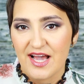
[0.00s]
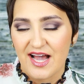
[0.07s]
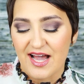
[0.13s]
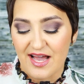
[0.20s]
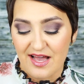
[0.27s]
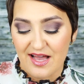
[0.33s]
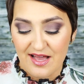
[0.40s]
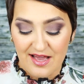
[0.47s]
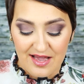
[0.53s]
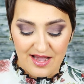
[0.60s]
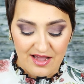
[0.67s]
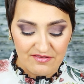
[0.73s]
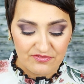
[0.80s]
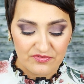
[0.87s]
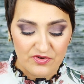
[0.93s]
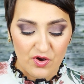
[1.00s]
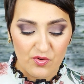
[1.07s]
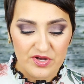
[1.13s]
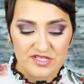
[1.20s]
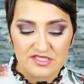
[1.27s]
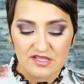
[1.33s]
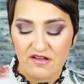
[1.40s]
I've
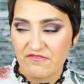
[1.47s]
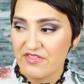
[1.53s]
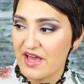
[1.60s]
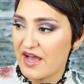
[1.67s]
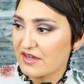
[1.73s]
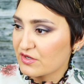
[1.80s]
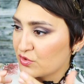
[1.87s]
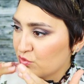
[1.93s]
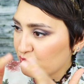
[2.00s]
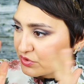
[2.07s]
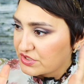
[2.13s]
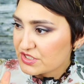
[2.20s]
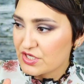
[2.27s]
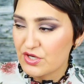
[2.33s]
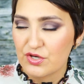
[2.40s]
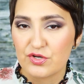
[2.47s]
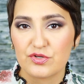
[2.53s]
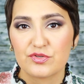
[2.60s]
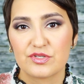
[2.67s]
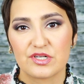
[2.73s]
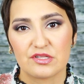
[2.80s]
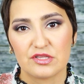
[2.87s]
always loved that cool
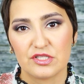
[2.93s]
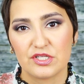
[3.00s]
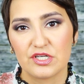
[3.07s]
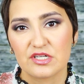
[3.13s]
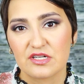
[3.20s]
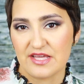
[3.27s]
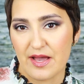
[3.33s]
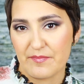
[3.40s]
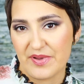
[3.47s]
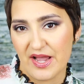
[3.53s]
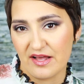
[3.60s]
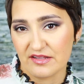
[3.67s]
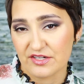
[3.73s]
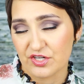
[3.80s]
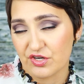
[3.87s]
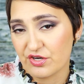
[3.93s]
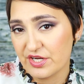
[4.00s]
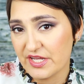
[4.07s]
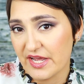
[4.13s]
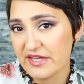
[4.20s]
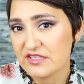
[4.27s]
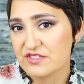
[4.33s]
tone look that palette
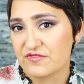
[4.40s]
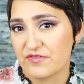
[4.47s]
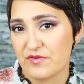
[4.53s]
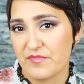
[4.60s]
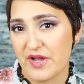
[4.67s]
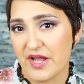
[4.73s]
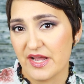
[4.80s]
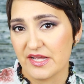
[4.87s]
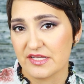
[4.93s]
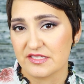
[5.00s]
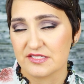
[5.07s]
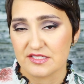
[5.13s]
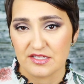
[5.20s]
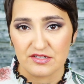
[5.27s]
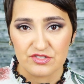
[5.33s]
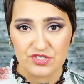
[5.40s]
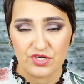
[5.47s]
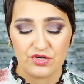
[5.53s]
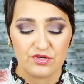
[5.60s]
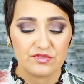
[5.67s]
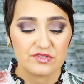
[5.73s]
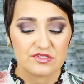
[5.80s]
creates for my skin
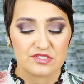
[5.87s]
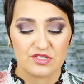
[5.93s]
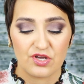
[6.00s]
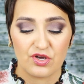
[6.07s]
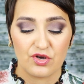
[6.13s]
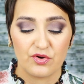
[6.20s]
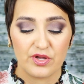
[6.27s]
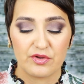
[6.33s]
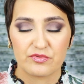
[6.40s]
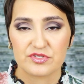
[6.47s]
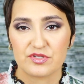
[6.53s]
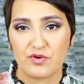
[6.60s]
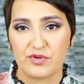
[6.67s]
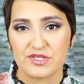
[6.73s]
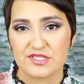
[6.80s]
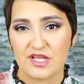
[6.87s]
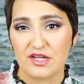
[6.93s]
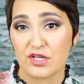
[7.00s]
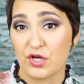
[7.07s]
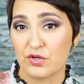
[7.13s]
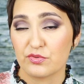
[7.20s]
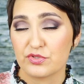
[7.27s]
tone, so it was always a
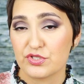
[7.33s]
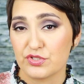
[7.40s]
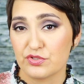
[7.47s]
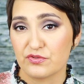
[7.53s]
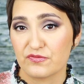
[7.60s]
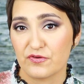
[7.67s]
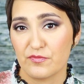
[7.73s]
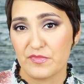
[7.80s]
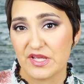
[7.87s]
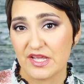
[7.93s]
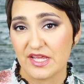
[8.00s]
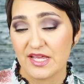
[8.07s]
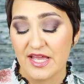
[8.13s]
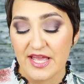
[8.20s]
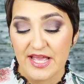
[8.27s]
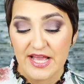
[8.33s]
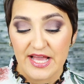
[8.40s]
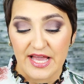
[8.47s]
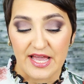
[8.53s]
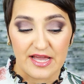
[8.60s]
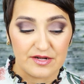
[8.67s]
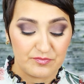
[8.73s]
go-to for me,
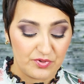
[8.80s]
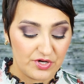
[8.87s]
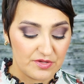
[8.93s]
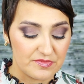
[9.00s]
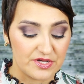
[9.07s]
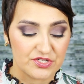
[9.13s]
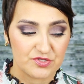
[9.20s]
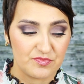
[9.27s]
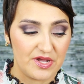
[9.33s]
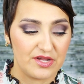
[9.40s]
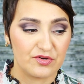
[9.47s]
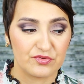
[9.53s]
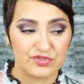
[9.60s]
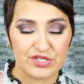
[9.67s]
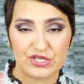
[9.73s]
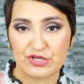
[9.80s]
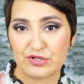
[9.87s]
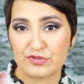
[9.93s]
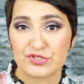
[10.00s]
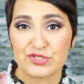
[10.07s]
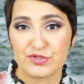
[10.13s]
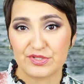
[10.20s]
and pretty much my only
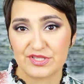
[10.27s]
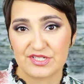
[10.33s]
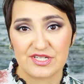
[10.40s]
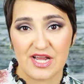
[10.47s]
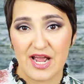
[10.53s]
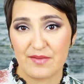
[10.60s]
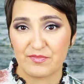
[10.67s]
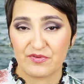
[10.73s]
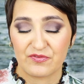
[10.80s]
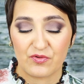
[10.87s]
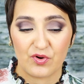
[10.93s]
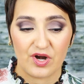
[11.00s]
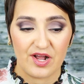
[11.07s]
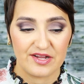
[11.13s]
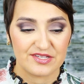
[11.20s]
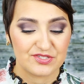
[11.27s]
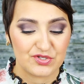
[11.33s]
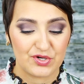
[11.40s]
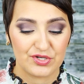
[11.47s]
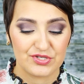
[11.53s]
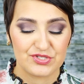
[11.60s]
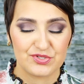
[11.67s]
go-to at the time before I
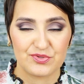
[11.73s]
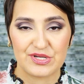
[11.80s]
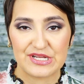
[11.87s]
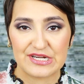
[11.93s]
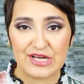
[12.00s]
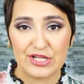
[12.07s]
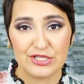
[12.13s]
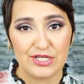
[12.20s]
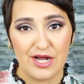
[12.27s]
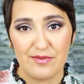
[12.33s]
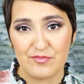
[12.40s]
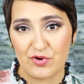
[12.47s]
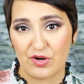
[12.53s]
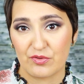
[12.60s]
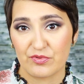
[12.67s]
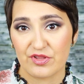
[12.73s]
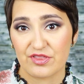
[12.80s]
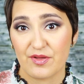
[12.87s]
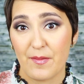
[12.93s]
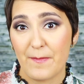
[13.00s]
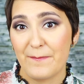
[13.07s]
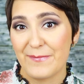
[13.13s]
started doing a lot more with
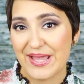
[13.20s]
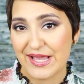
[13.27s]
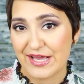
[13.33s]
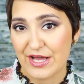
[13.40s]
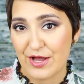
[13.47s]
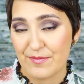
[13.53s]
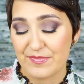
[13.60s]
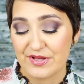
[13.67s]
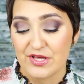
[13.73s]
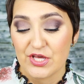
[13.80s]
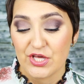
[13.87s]
makeup.